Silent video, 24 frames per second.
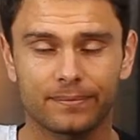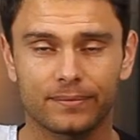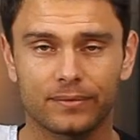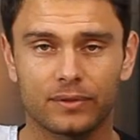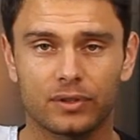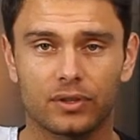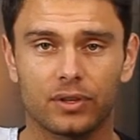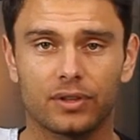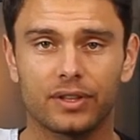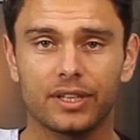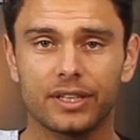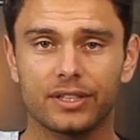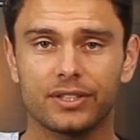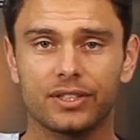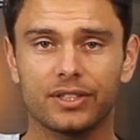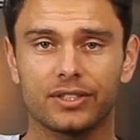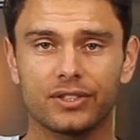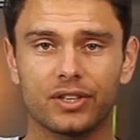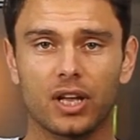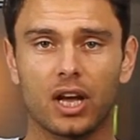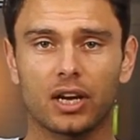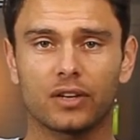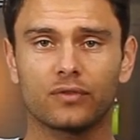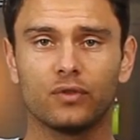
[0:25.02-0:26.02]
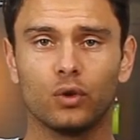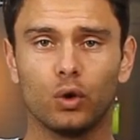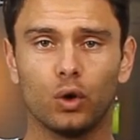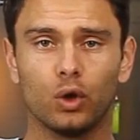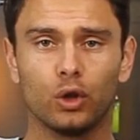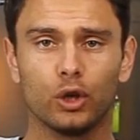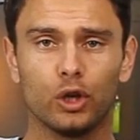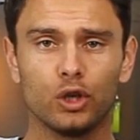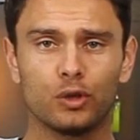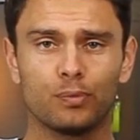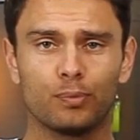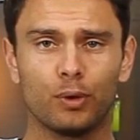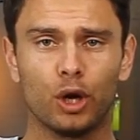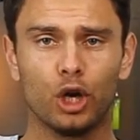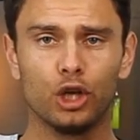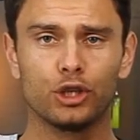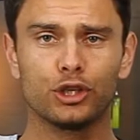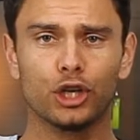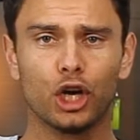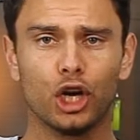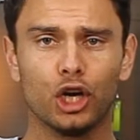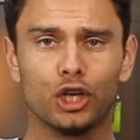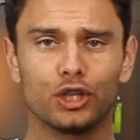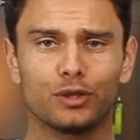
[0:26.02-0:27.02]
so this is like for all those protein
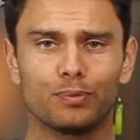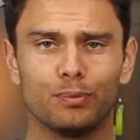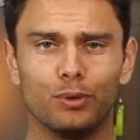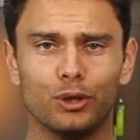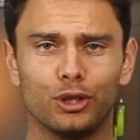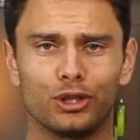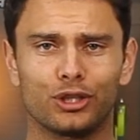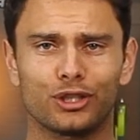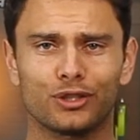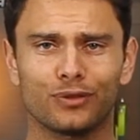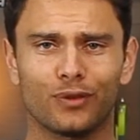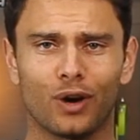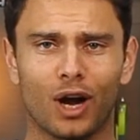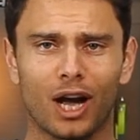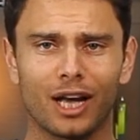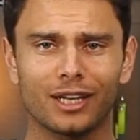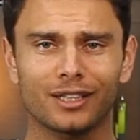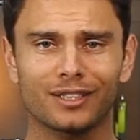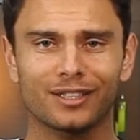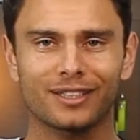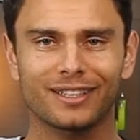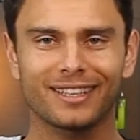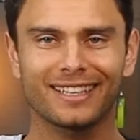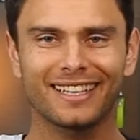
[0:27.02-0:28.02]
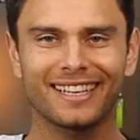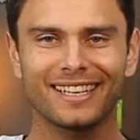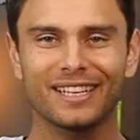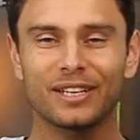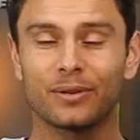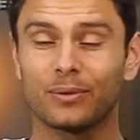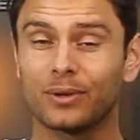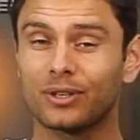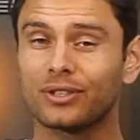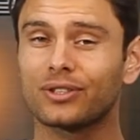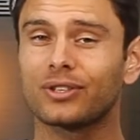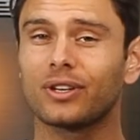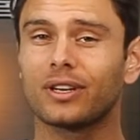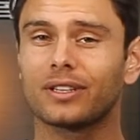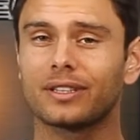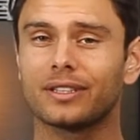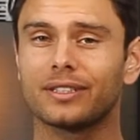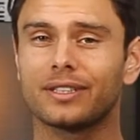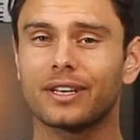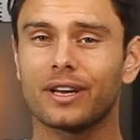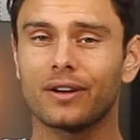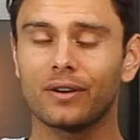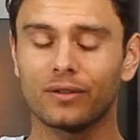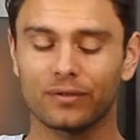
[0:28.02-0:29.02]
oats boots, right? You wanna start the
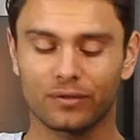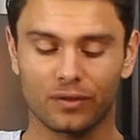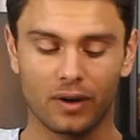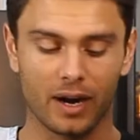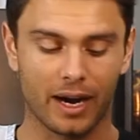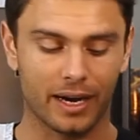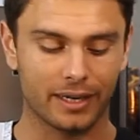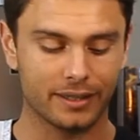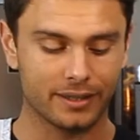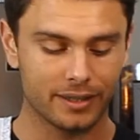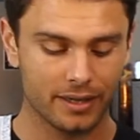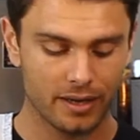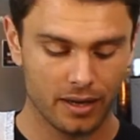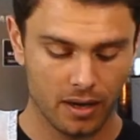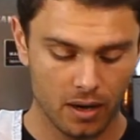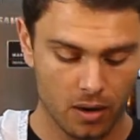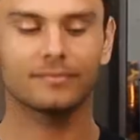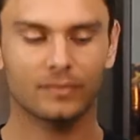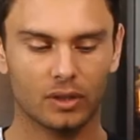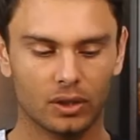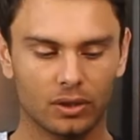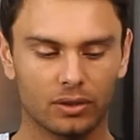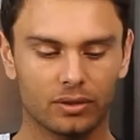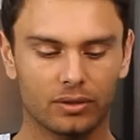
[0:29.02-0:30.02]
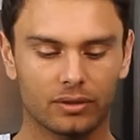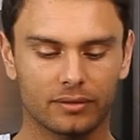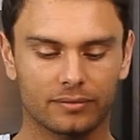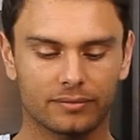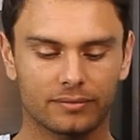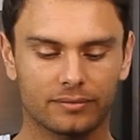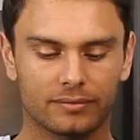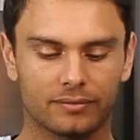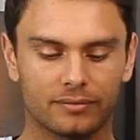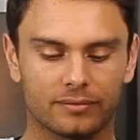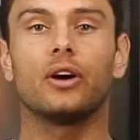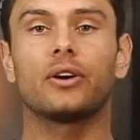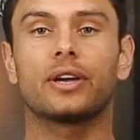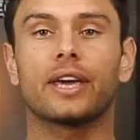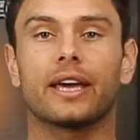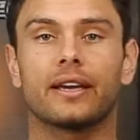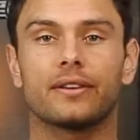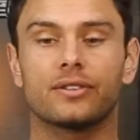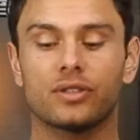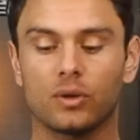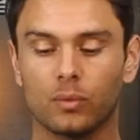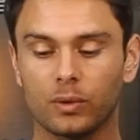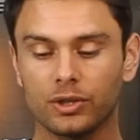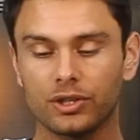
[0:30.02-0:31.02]
day off right. Cool. Okay,
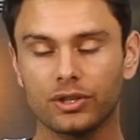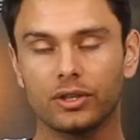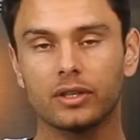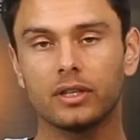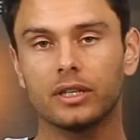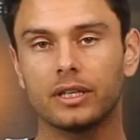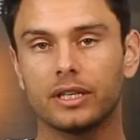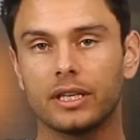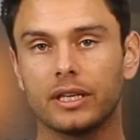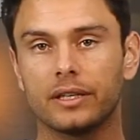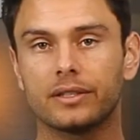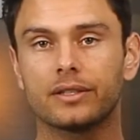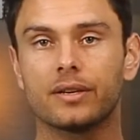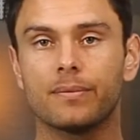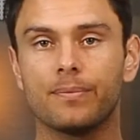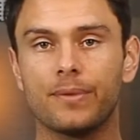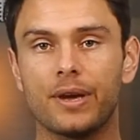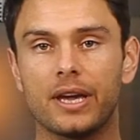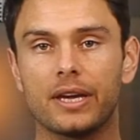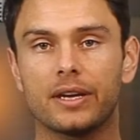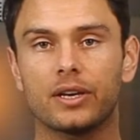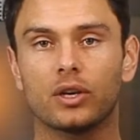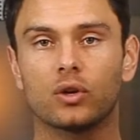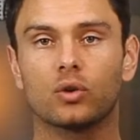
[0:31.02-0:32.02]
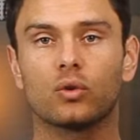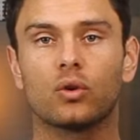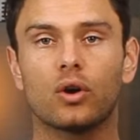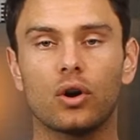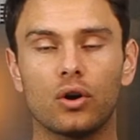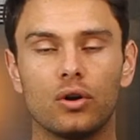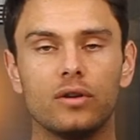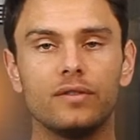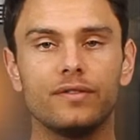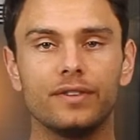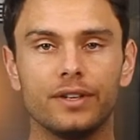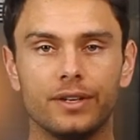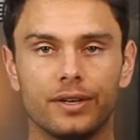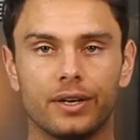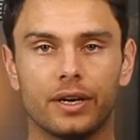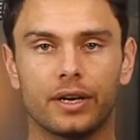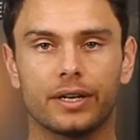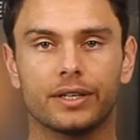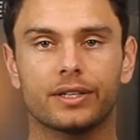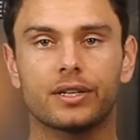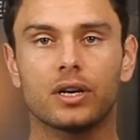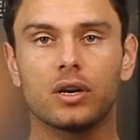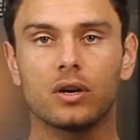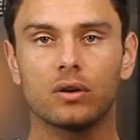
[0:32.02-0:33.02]
so what you're gonna need to make your
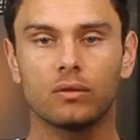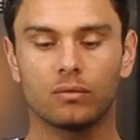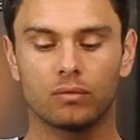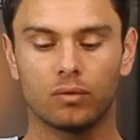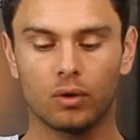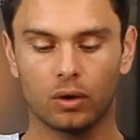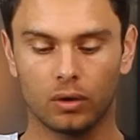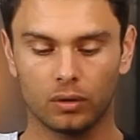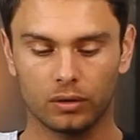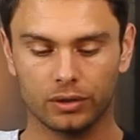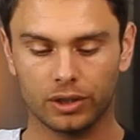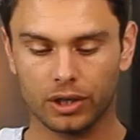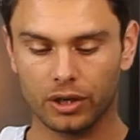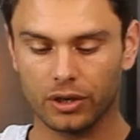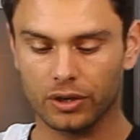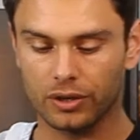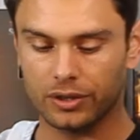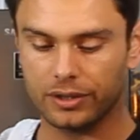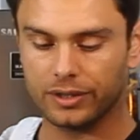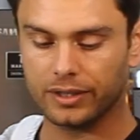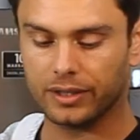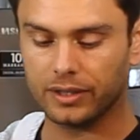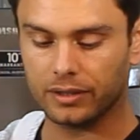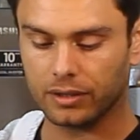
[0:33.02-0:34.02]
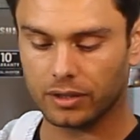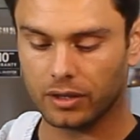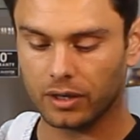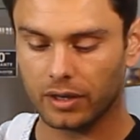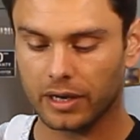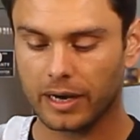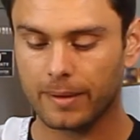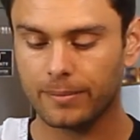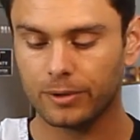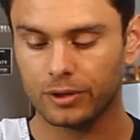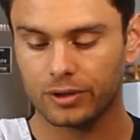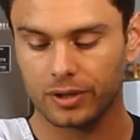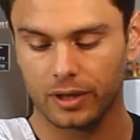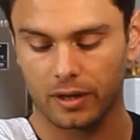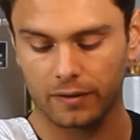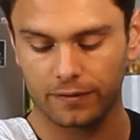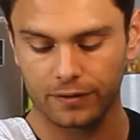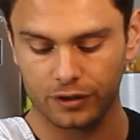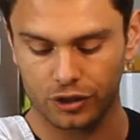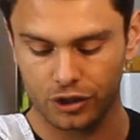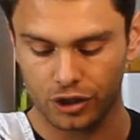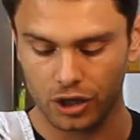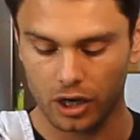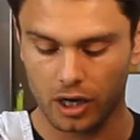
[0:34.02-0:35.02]
overnight rolled oats is grab yourself a
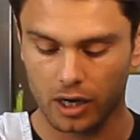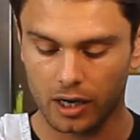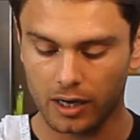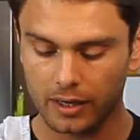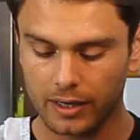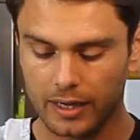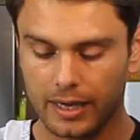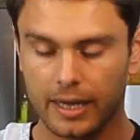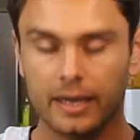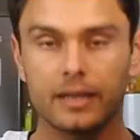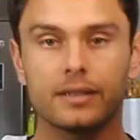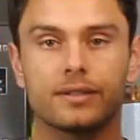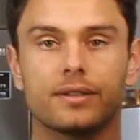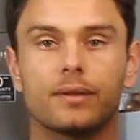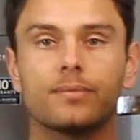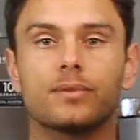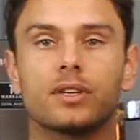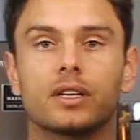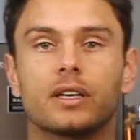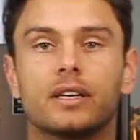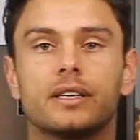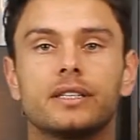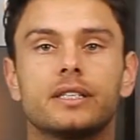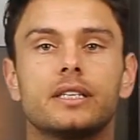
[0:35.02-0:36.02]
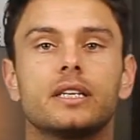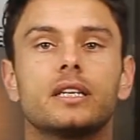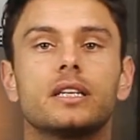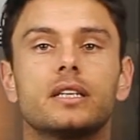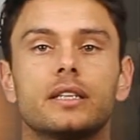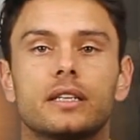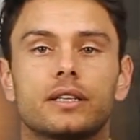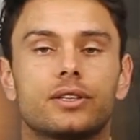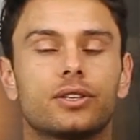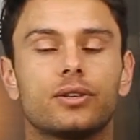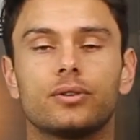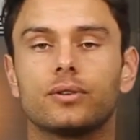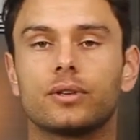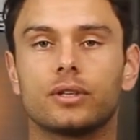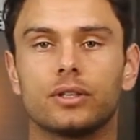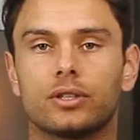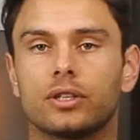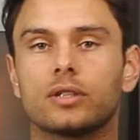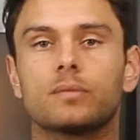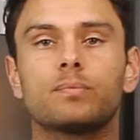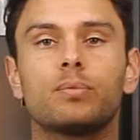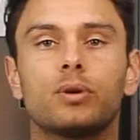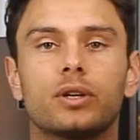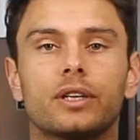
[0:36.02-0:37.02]
jar, something ideally that you can
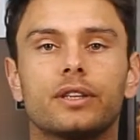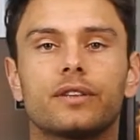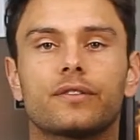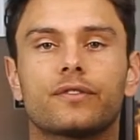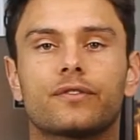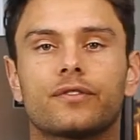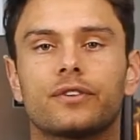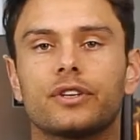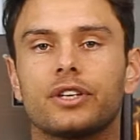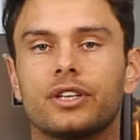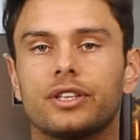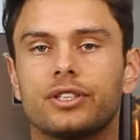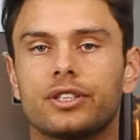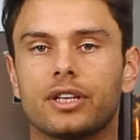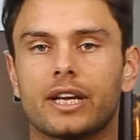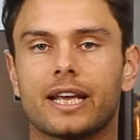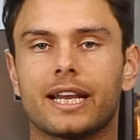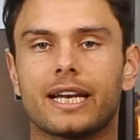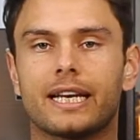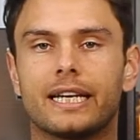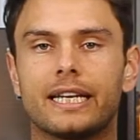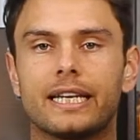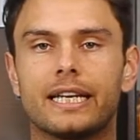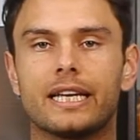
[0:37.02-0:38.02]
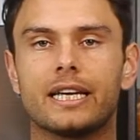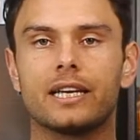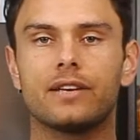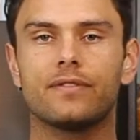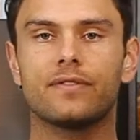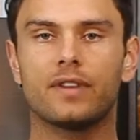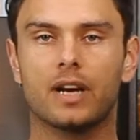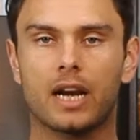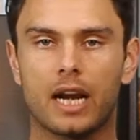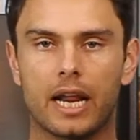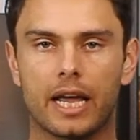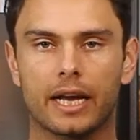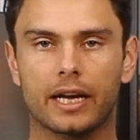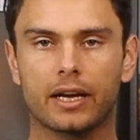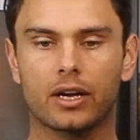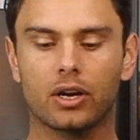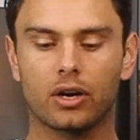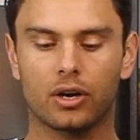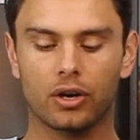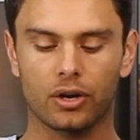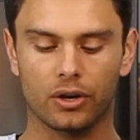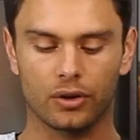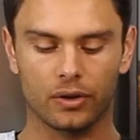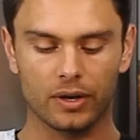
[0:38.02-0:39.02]
just put in the fridge and leave and let
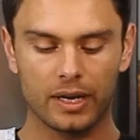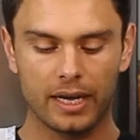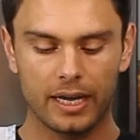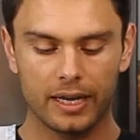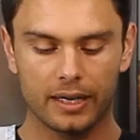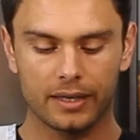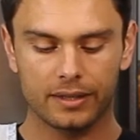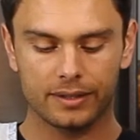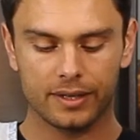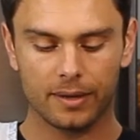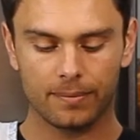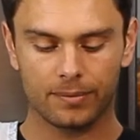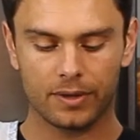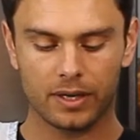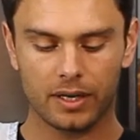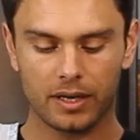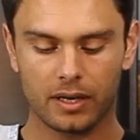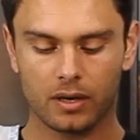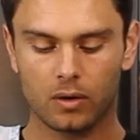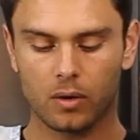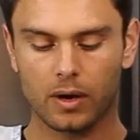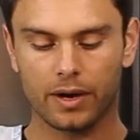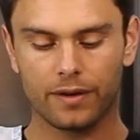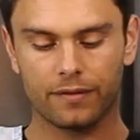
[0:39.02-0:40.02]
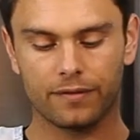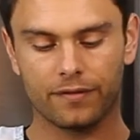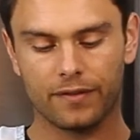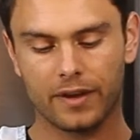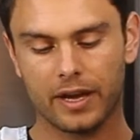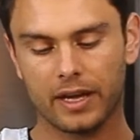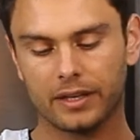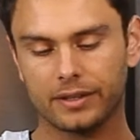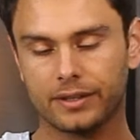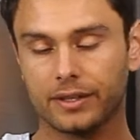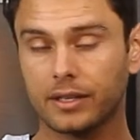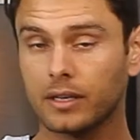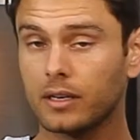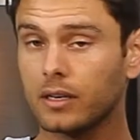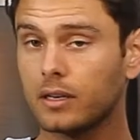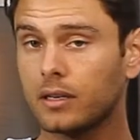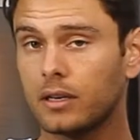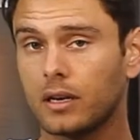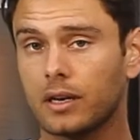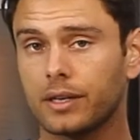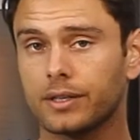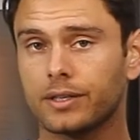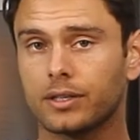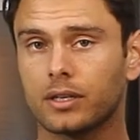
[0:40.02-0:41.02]
go. Something quite fancy,
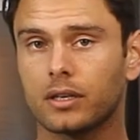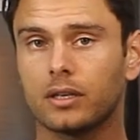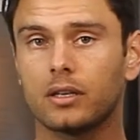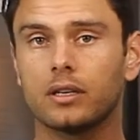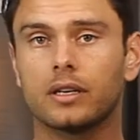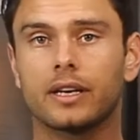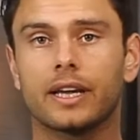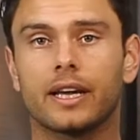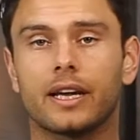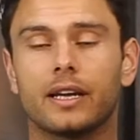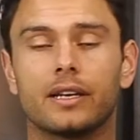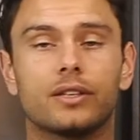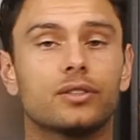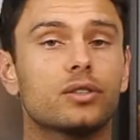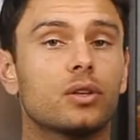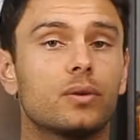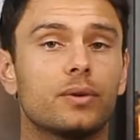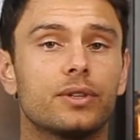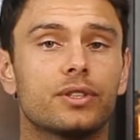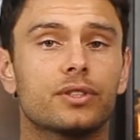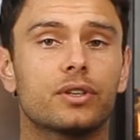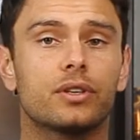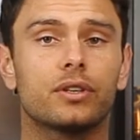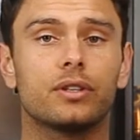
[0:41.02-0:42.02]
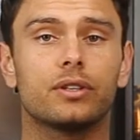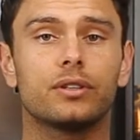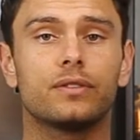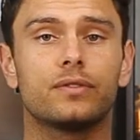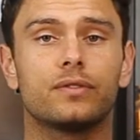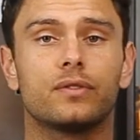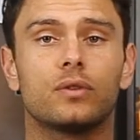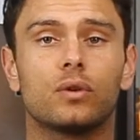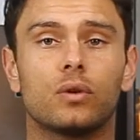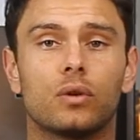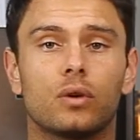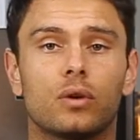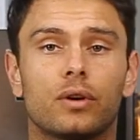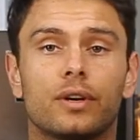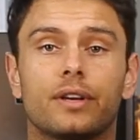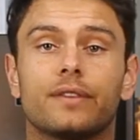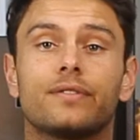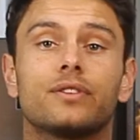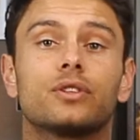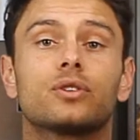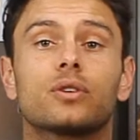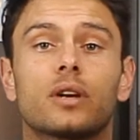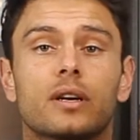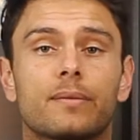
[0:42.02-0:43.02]
nice to look at is always good for if
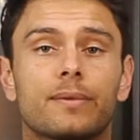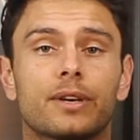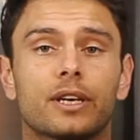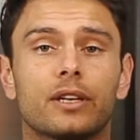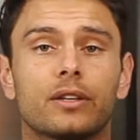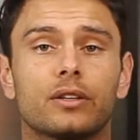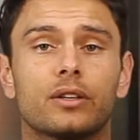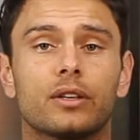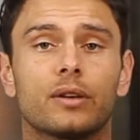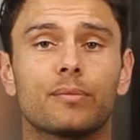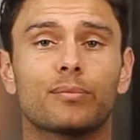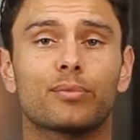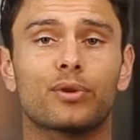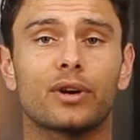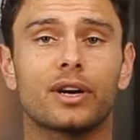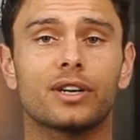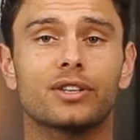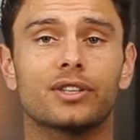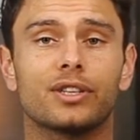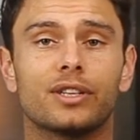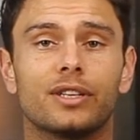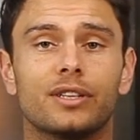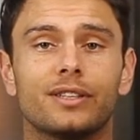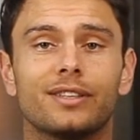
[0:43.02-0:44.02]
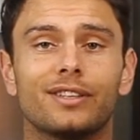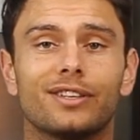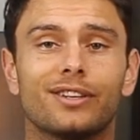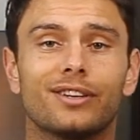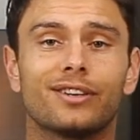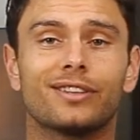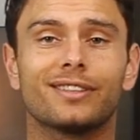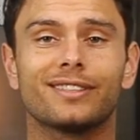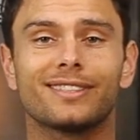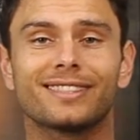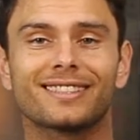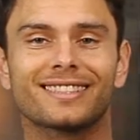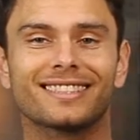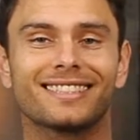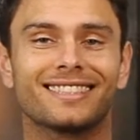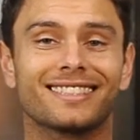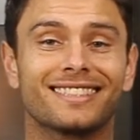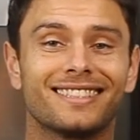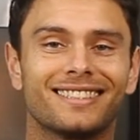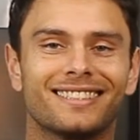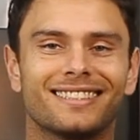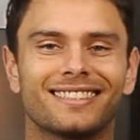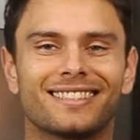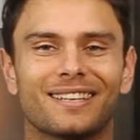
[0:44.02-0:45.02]
you're trying to make a good impression, you know,
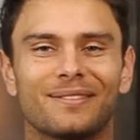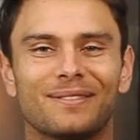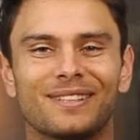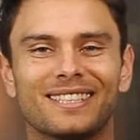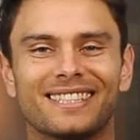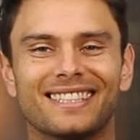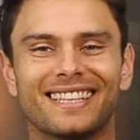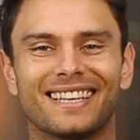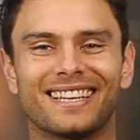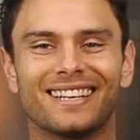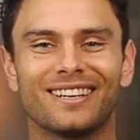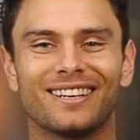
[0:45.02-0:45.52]
someone stayed